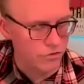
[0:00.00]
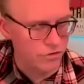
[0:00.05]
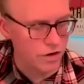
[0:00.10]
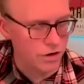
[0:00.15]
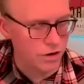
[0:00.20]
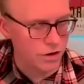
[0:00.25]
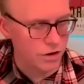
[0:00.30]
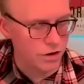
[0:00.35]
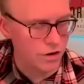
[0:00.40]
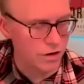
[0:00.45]

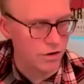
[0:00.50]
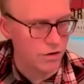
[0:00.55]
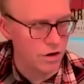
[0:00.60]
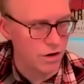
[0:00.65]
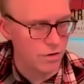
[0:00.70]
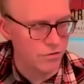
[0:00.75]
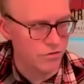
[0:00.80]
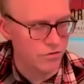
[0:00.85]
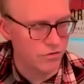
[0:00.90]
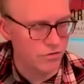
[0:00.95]
you're going to go
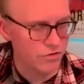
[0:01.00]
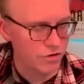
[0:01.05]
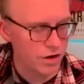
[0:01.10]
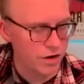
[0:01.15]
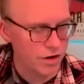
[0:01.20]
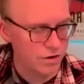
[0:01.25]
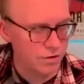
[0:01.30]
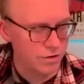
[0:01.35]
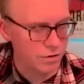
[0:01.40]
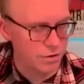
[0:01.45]
up,
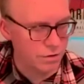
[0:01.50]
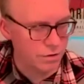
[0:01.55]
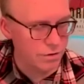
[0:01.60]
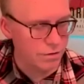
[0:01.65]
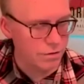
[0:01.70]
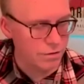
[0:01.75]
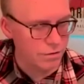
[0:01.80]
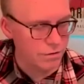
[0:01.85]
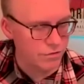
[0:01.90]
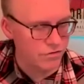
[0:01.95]
slide
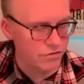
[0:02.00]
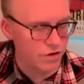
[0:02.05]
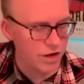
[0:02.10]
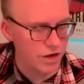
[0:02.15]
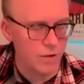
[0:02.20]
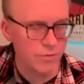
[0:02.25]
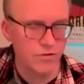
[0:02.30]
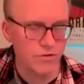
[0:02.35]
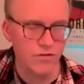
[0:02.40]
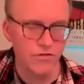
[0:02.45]

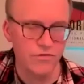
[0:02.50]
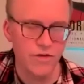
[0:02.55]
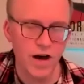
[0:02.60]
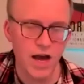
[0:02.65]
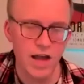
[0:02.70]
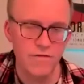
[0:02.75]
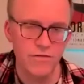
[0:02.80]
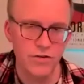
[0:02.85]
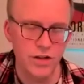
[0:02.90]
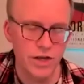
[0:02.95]
up to
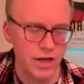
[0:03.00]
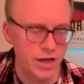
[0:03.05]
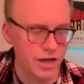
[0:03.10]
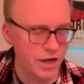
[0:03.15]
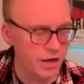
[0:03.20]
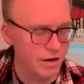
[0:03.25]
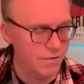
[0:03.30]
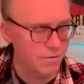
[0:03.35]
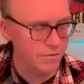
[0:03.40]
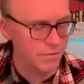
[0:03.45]
5 on
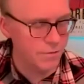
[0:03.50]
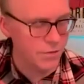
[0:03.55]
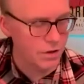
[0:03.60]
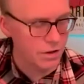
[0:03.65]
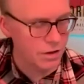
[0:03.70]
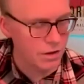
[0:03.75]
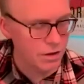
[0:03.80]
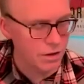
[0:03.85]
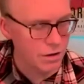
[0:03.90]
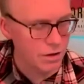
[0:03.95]
the A,
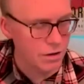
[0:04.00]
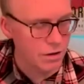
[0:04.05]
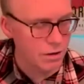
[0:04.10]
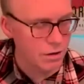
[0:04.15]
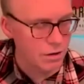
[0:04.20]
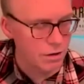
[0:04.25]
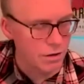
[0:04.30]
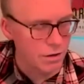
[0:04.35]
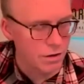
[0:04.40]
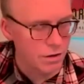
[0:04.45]

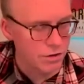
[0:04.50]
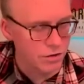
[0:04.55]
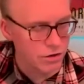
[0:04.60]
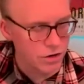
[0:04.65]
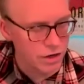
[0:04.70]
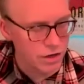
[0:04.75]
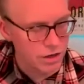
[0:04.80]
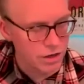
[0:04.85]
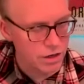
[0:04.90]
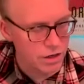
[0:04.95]

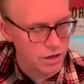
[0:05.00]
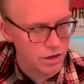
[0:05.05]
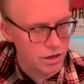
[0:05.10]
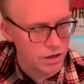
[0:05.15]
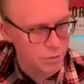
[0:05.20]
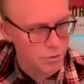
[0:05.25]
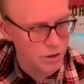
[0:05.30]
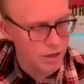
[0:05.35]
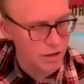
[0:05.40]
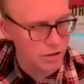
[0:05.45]
3,
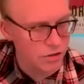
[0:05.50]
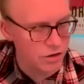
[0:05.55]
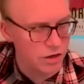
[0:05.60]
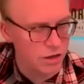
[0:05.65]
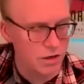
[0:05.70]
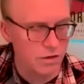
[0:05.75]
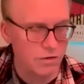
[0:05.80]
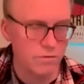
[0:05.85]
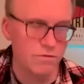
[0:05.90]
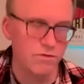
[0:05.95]
play
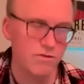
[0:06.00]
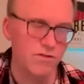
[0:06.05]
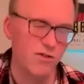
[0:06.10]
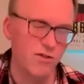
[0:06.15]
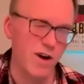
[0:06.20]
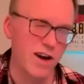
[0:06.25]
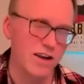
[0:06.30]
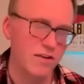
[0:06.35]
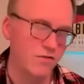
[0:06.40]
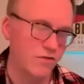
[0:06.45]
3
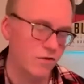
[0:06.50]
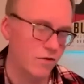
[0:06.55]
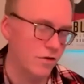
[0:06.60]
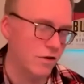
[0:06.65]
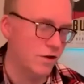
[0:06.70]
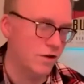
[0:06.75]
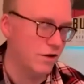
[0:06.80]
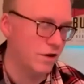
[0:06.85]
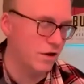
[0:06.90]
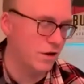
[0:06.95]
twice
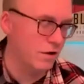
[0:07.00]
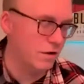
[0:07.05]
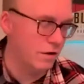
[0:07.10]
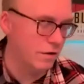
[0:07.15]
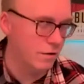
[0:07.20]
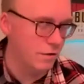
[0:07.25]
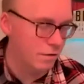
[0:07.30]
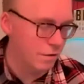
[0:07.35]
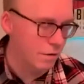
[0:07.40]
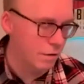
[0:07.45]
on the D,
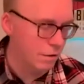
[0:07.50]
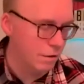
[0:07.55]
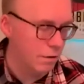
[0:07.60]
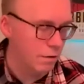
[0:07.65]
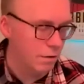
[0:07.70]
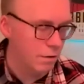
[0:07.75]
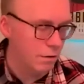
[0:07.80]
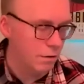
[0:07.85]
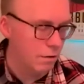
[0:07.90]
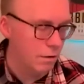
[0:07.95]

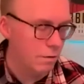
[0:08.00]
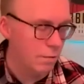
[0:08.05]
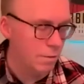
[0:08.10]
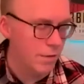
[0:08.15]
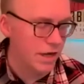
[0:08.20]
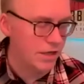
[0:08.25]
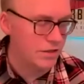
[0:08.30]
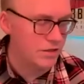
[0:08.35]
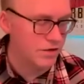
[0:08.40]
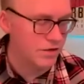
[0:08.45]

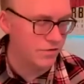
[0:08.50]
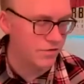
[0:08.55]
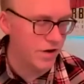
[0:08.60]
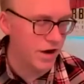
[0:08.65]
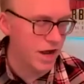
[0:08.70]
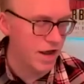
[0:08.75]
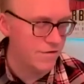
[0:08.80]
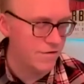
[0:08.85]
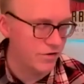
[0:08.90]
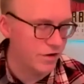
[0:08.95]
back to
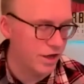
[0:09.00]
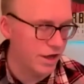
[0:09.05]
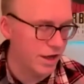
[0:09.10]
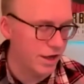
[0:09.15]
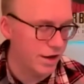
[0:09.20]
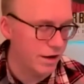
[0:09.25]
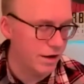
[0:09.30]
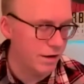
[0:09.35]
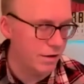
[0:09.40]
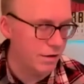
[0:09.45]
5 on the A,